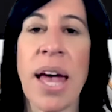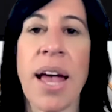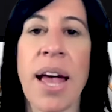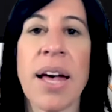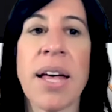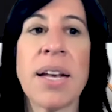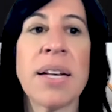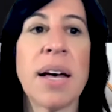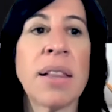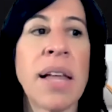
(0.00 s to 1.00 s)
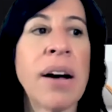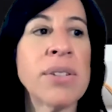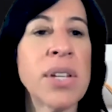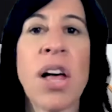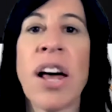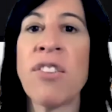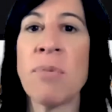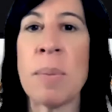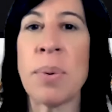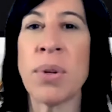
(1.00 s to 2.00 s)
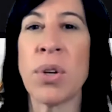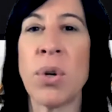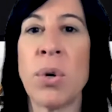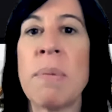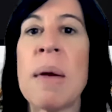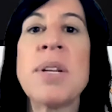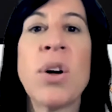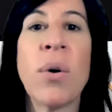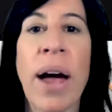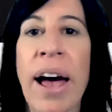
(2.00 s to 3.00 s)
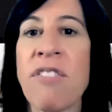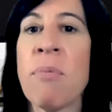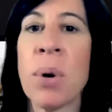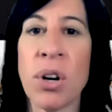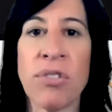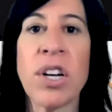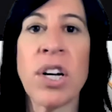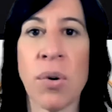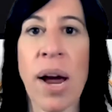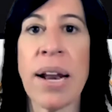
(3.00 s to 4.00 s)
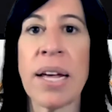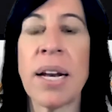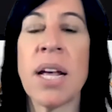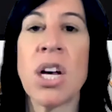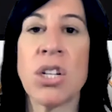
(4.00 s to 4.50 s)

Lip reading: and allows a lot of people who maybe don't have perfect credit